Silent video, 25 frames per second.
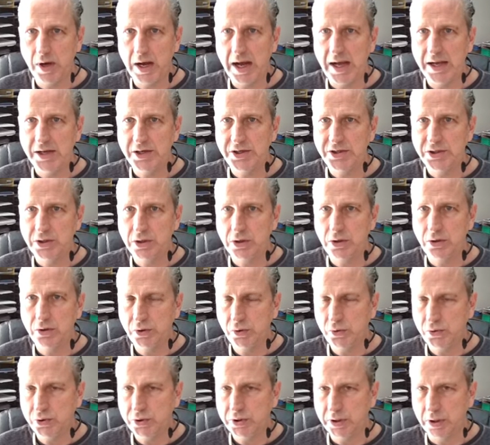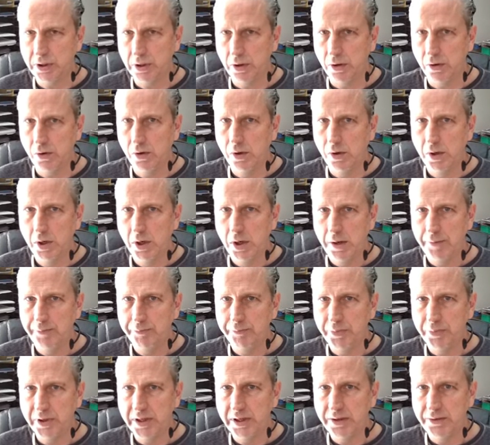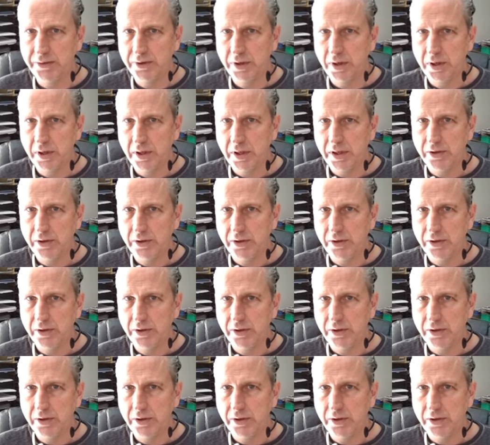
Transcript: I show, you show, but